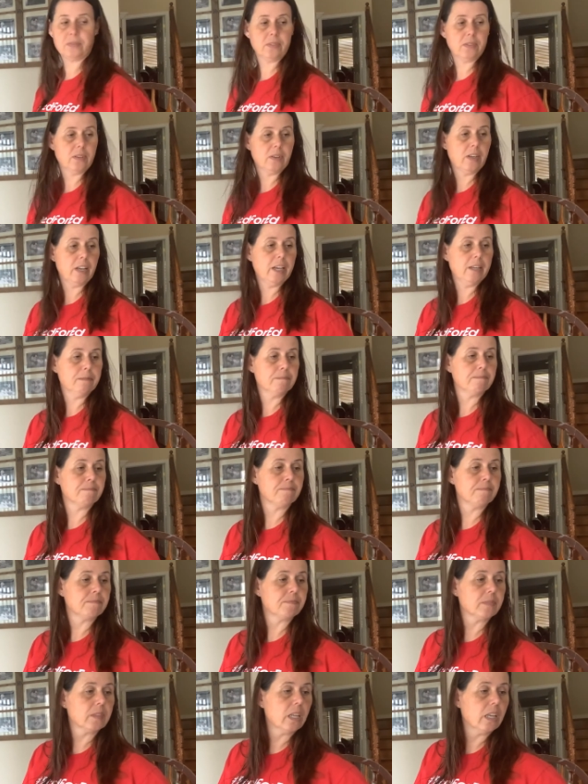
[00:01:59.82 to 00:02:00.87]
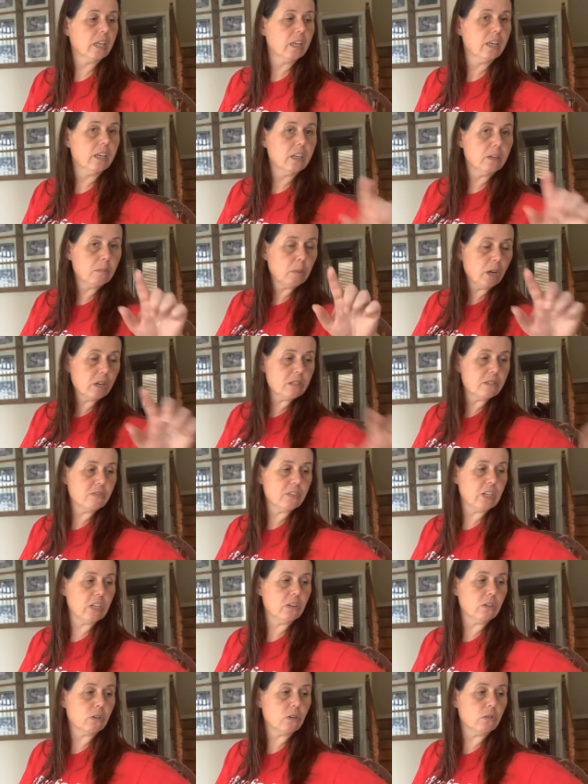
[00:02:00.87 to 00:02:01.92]
Okay? Pause the
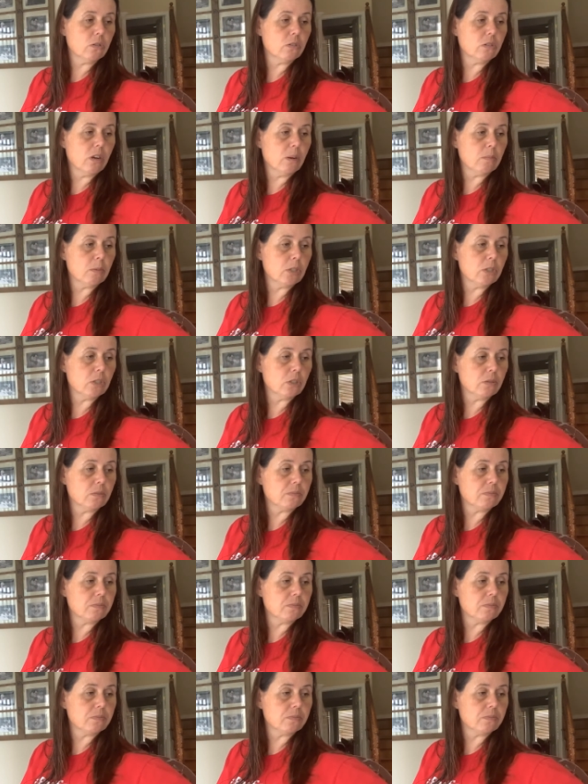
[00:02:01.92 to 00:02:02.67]
video, go do number 2.